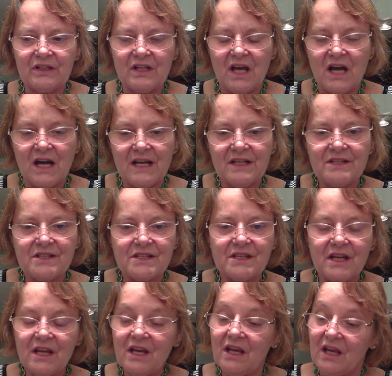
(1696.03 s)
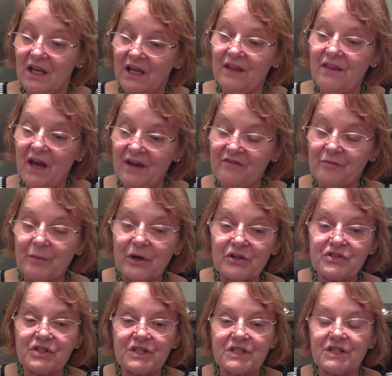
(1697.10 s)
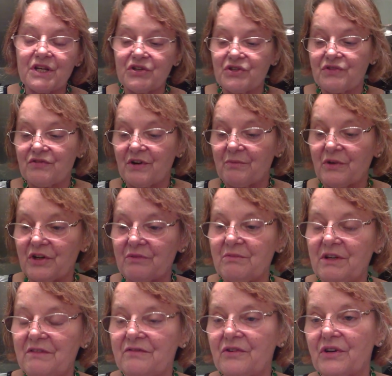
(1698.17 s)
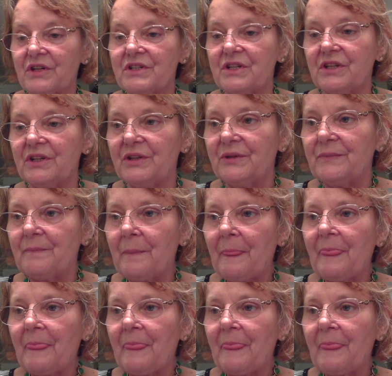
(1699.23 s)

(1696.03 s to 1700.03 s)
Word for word: lots, and I've purchased those from her before too,